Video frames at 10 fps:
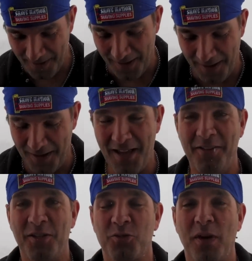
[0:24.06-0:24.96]
Uh,
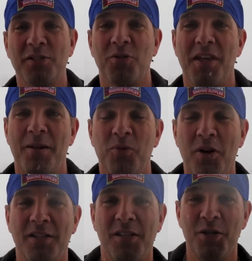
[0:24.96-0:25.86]
and this razor that I'm
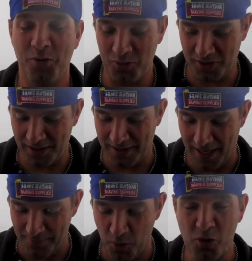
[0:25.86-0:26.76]
going to use is
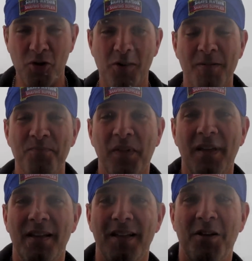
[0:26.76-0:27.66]
a Merkur.
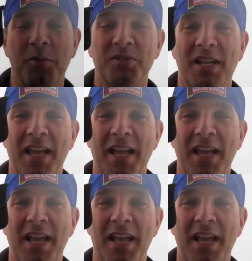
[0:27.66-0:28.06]
It comes in a